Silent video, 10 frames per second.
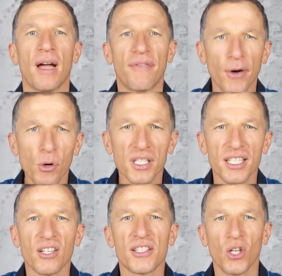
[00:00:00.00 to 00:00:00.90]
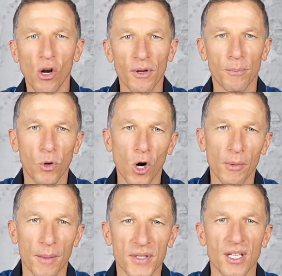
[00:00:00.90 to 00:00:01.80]
By focusing on solving
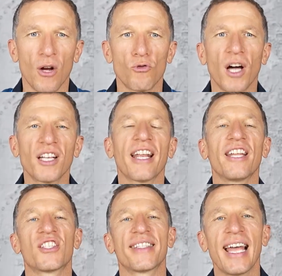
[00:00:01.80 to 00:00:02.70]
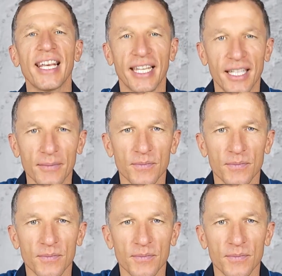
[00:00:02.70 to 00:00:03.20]
problems rather than selling,